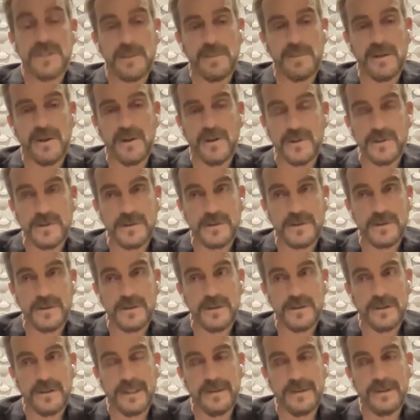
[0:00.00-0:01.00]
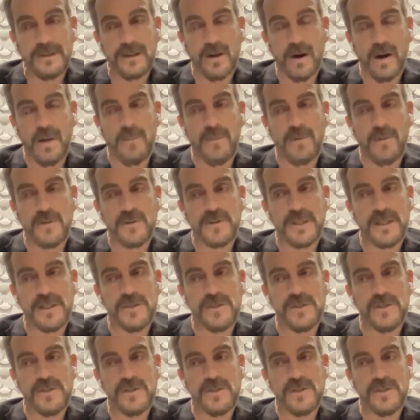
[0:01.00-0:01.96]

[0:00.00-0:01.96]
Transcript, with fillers: because then the conversations,